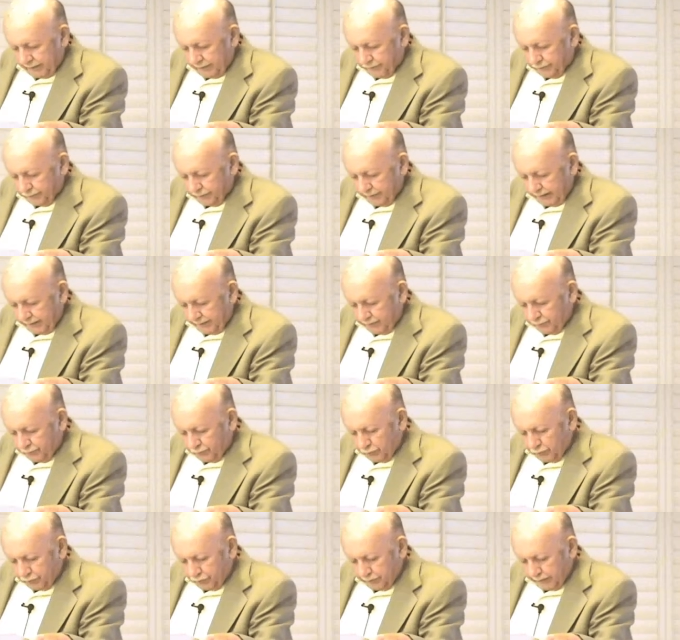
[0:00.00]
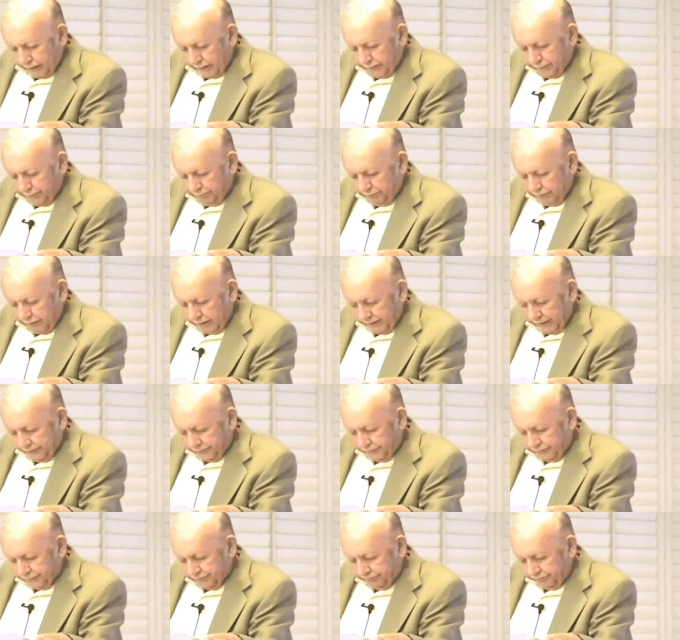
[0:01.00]
starts to take
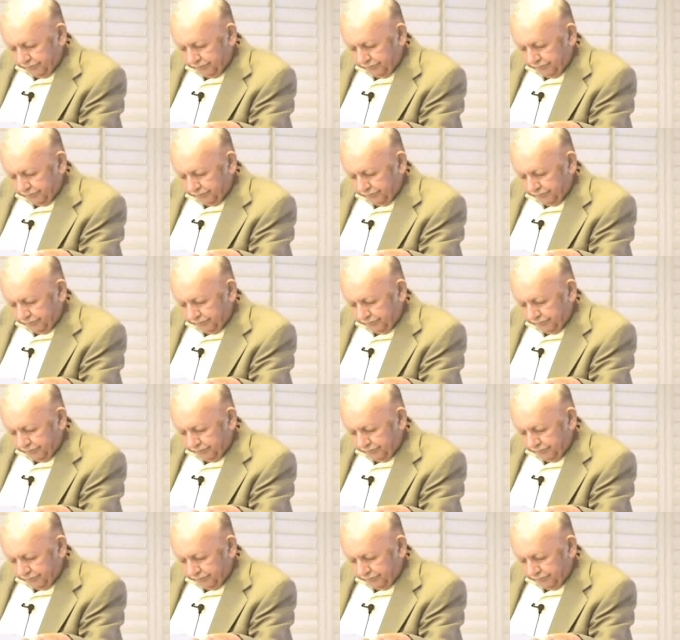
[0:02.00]
place.